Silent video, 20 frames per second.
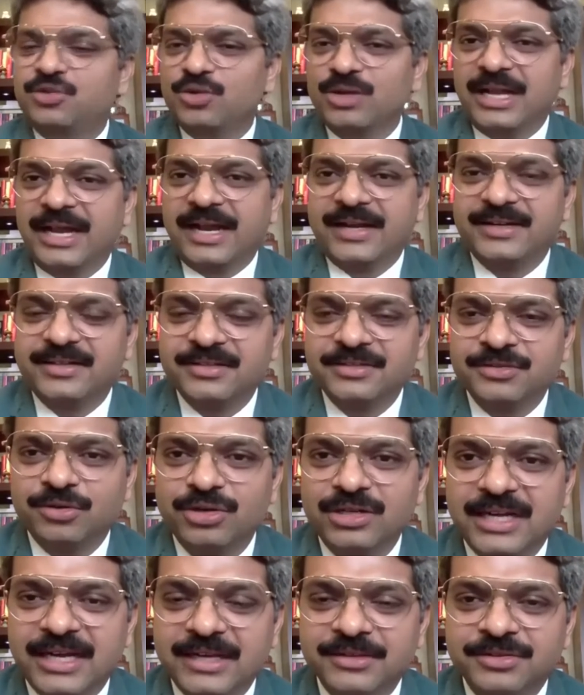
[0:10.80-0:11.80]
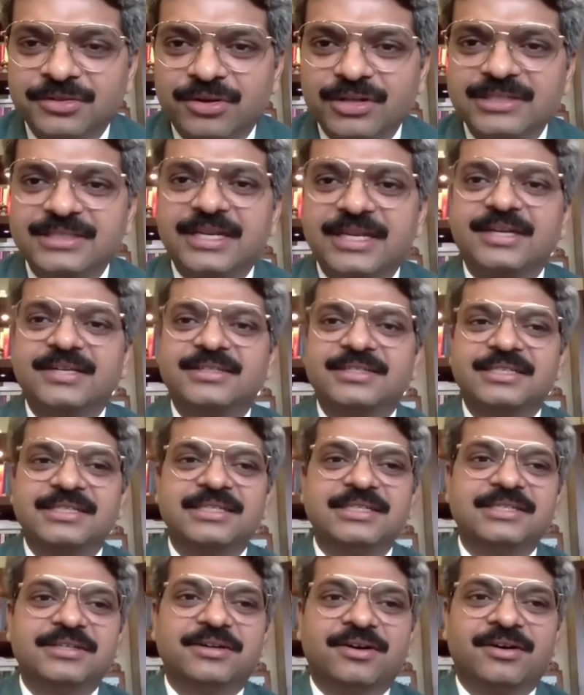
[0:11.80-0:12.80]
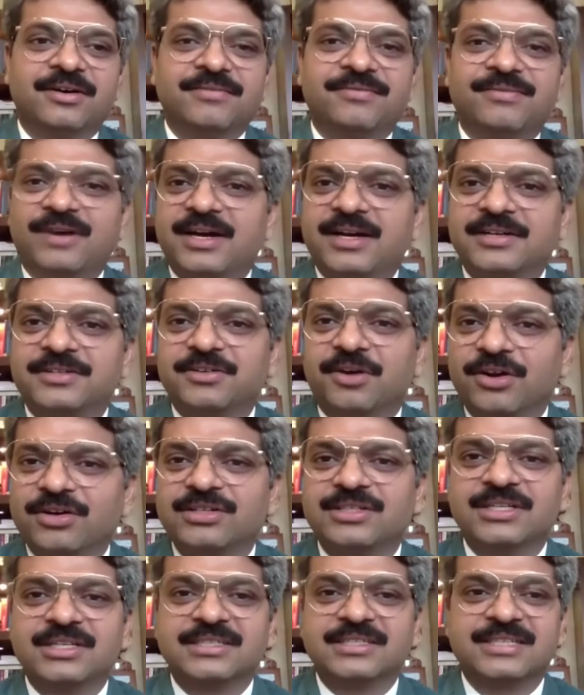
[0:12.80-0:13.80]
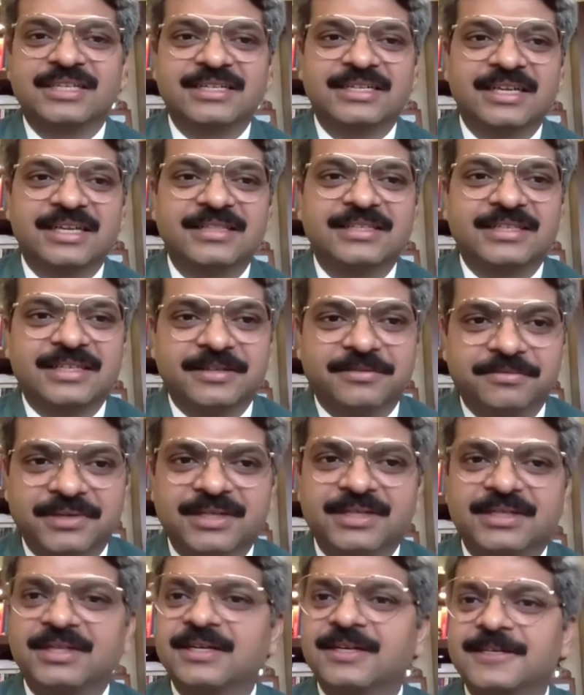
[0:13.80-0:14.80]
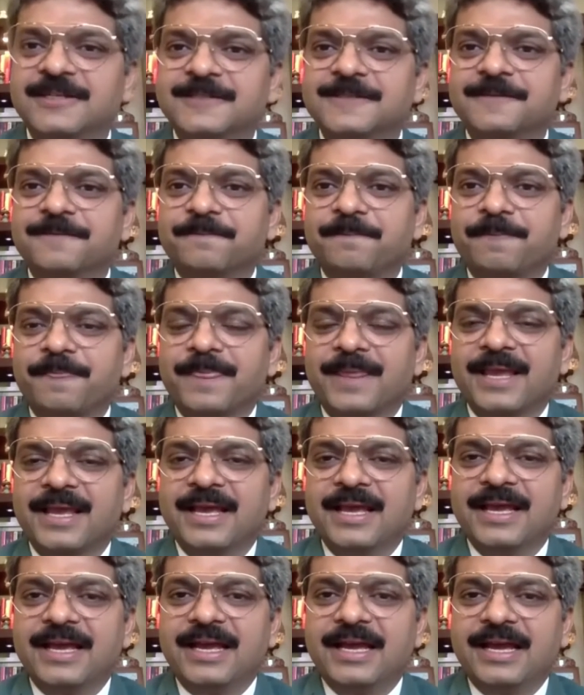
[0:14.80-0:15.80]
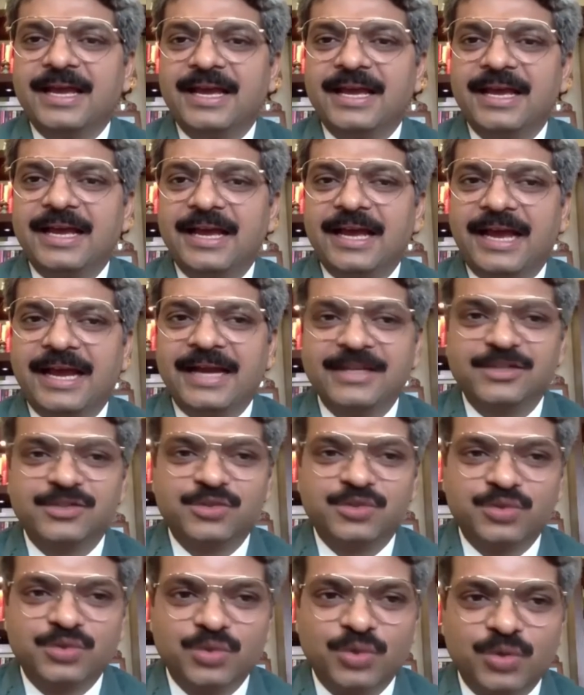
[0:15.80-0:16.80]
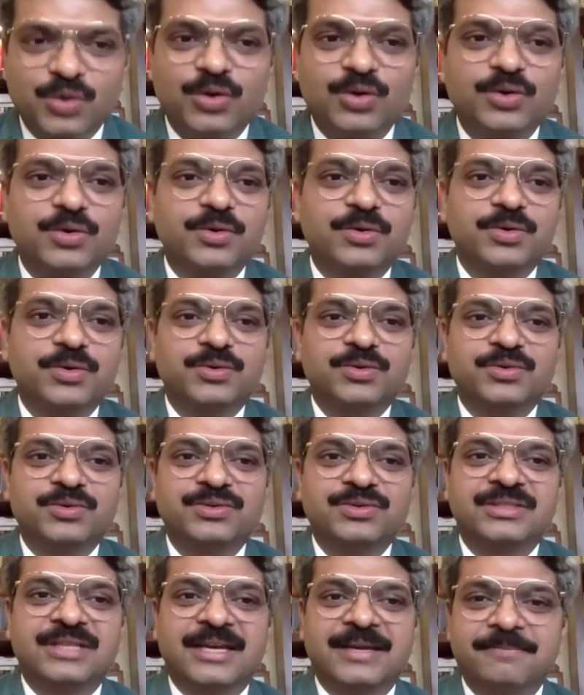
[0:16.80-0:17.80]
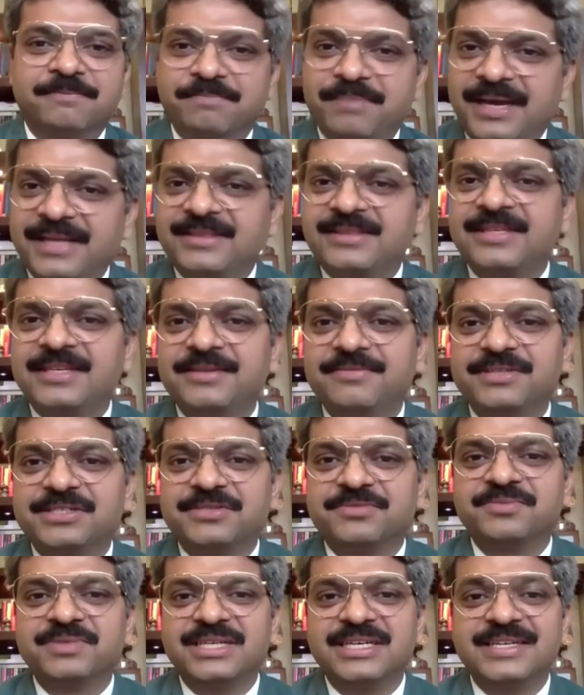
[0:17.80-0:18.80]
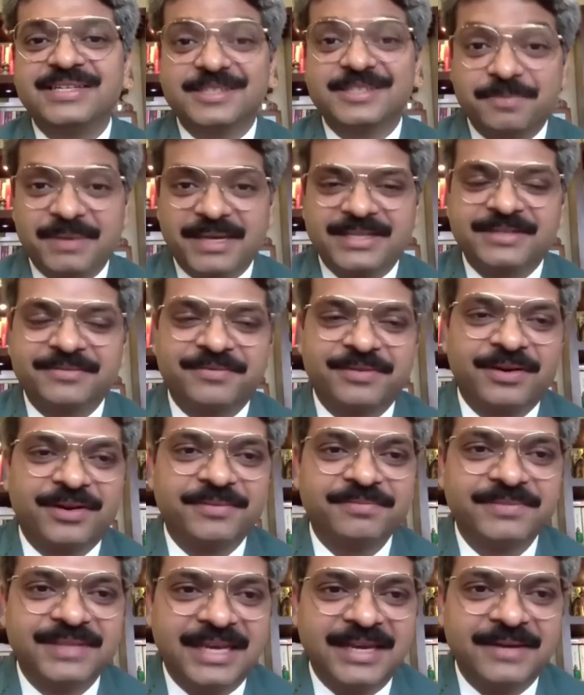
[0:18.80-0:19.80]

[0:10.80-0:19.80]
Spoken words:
solidarity of our doctors and healthcare workers, and so the empathy which we expect from